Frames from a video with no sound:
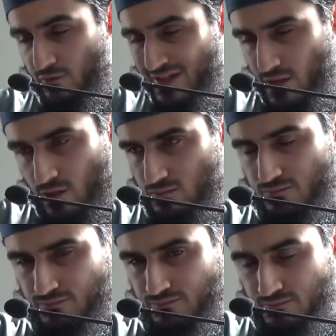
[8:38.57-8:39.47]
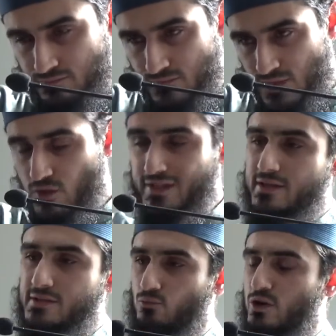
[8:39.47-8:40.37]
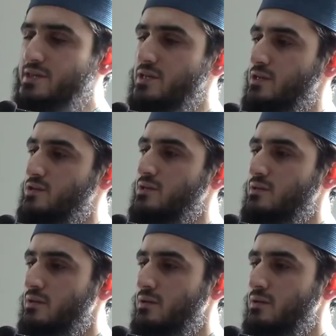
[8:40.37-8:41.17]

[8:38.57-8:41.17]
video. So I did some research.